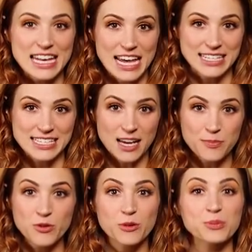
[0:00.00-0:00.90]
Next
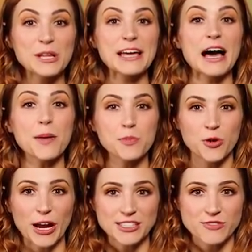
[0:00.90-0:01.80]
up, you can play
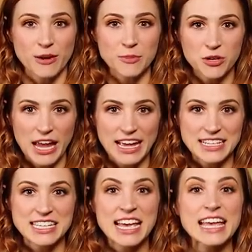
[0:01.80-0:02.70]
upgrades from your
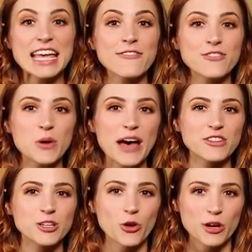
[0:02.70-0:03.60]
hand if you
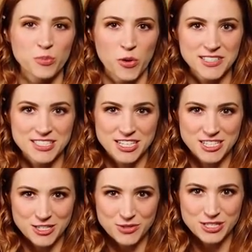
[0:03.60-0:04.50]
have the glory points
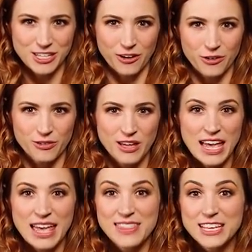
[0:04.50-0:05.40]
to do so.
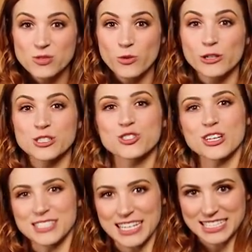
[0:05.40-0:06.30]
This works
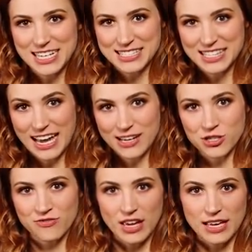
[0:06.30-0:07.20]
just like it does in the action